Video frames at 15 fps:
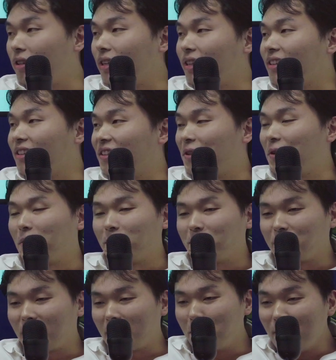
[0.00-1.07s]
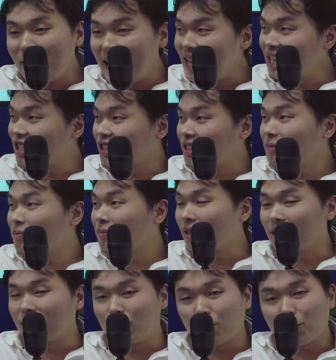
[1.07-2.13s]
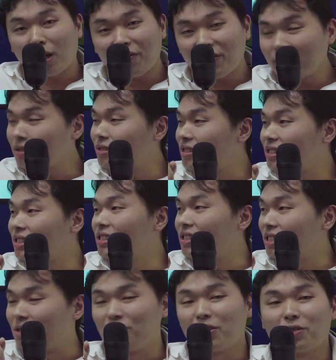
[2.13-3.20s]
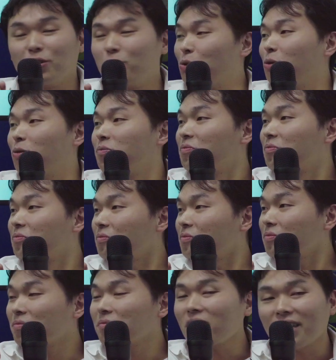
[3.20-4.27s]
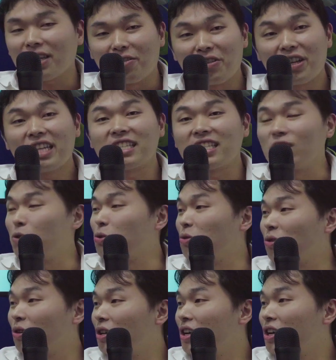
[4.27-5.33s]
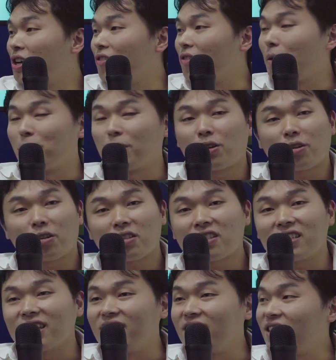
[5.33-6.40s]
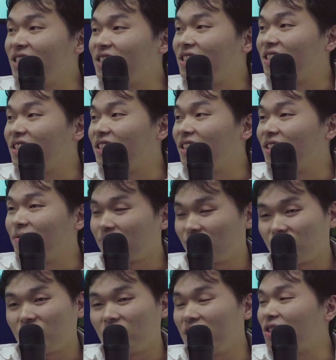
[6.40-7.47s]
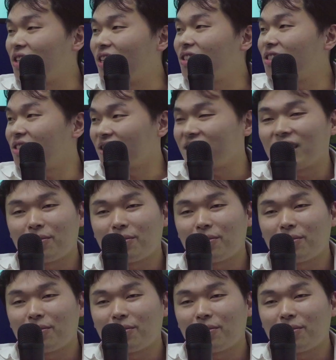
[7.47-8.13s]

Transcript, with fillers: right, um, in Malaysia, uh, geographical distance is a real issue. True. It really is an issue, right? Because it is a it's, it's